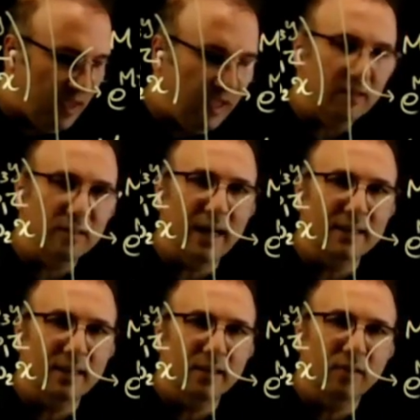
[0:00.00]
saying
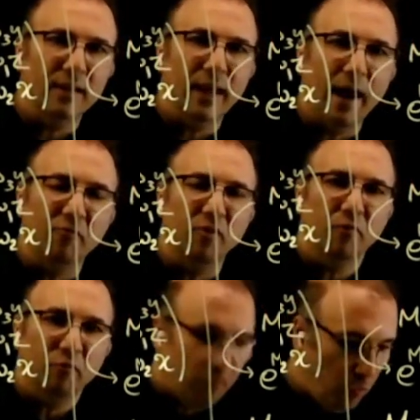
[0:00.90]
that is that
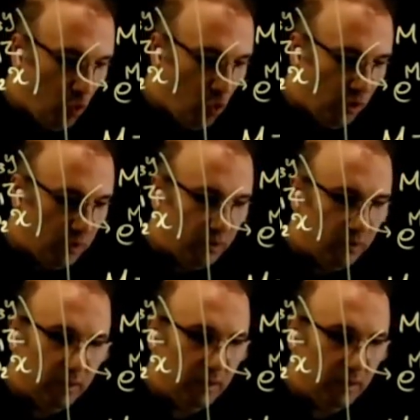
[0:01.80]
after 4,